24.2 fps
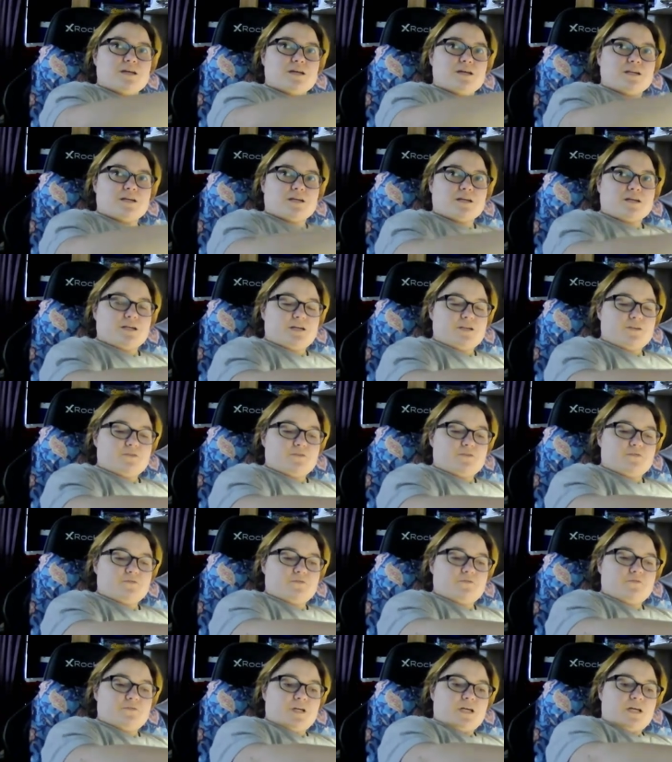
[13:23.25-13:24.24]
and I kind
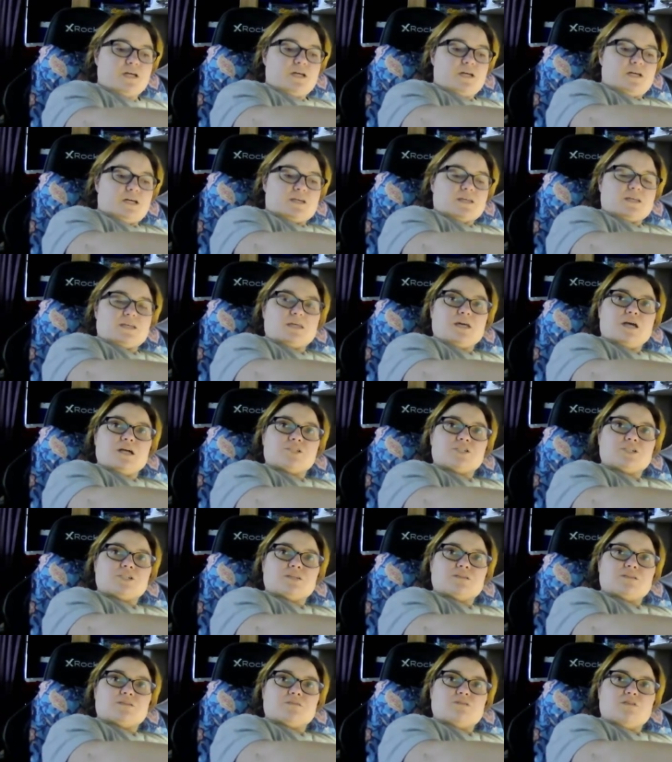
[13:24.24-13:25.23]
of catch
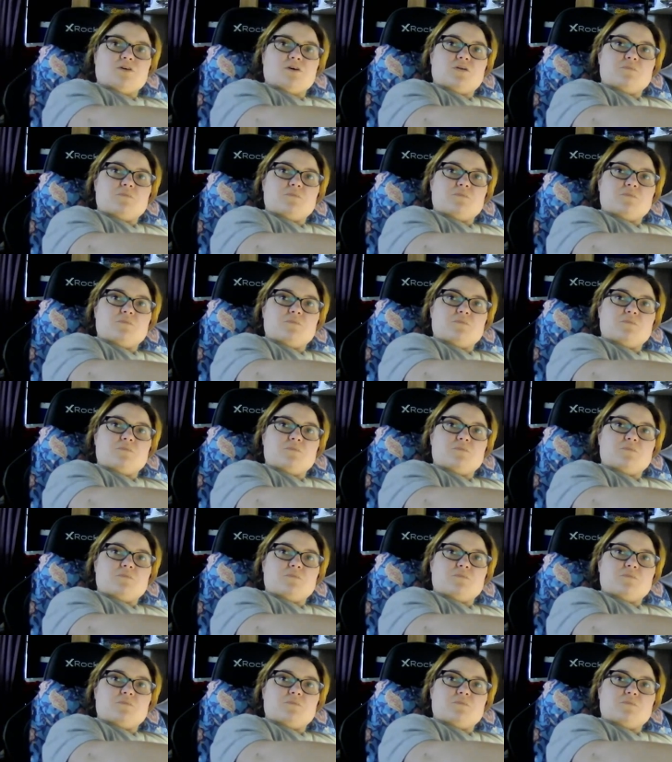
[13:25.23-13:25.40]
it